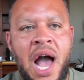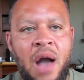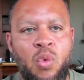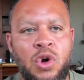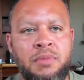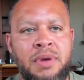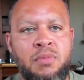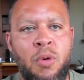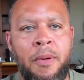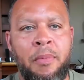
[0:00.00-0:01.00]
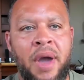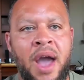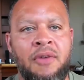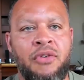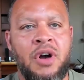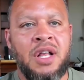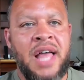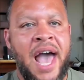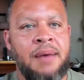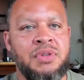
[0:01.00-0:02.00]
I want to be more prepared for
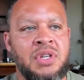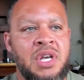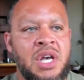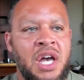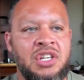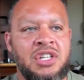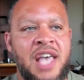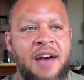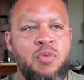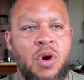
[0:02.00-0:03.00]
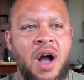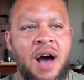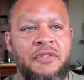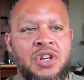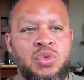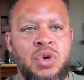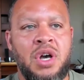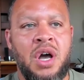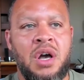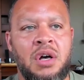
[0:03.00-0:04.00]
collapse and just have more confidence with
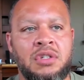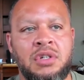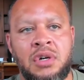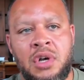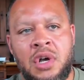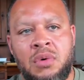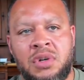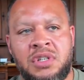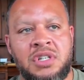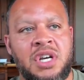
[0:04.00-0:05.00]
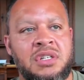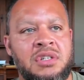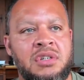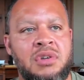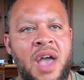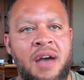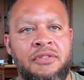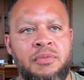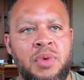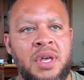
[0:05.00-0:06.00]
gun culture. What suggestions do you have
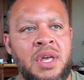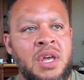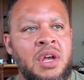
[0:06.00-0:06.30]
for me?